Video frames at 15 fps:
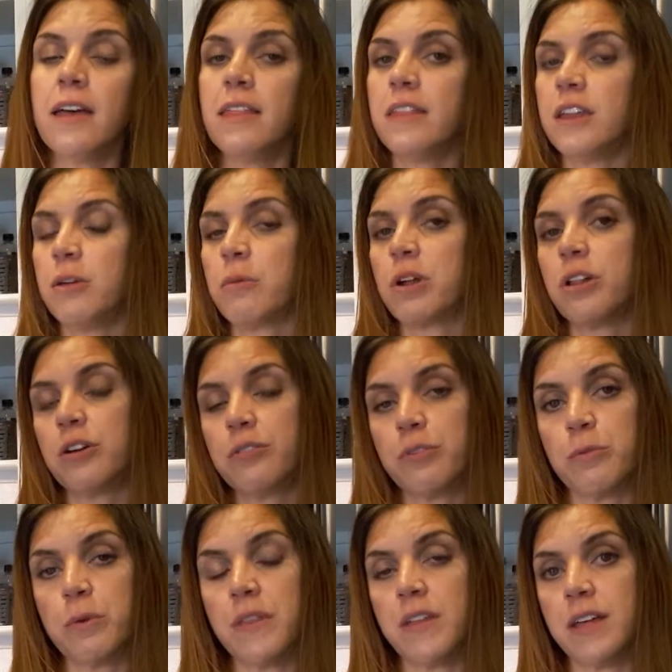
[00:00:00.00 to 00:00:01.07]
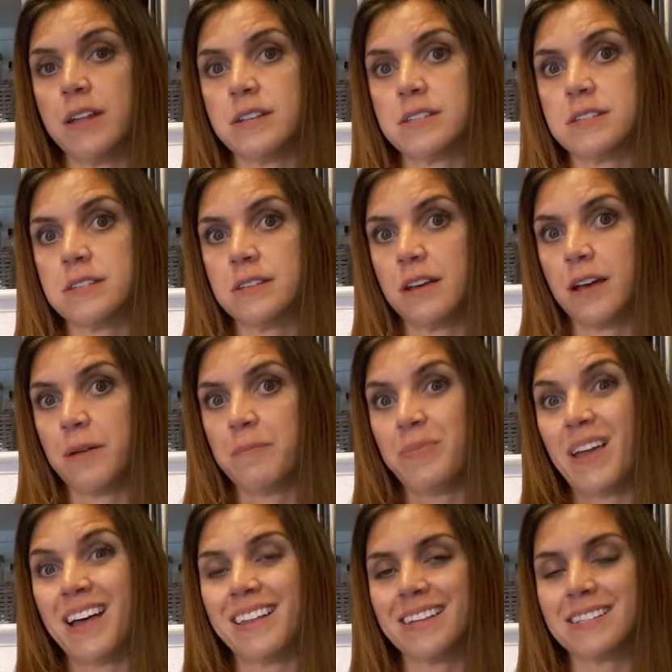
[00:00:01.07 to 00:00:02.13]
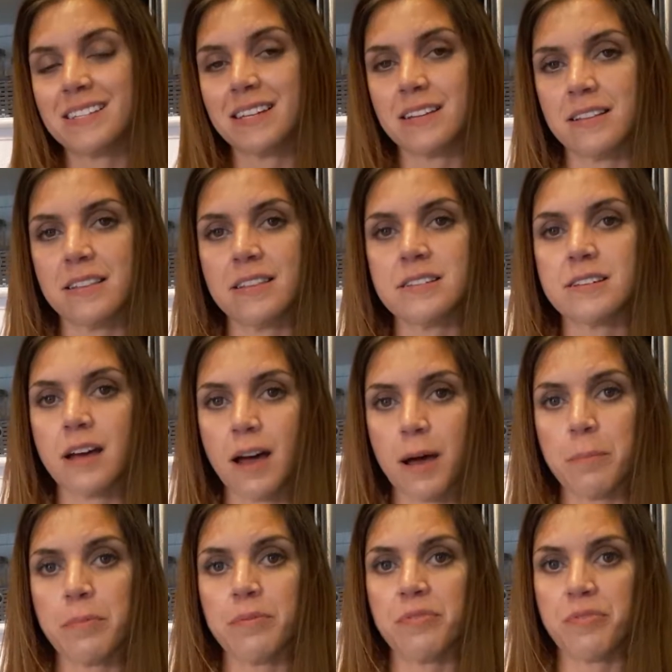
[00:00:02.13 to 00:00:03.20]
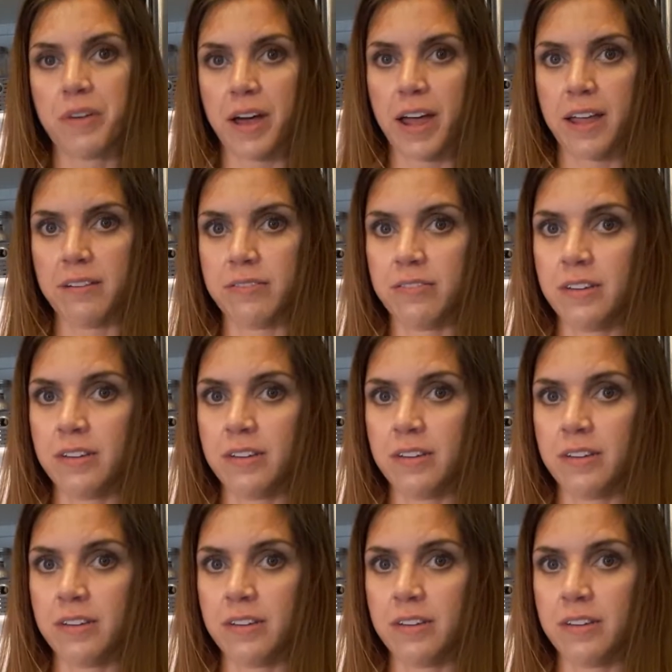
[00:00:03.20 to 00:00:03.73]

then you want to look for one that's not listed in the top 5.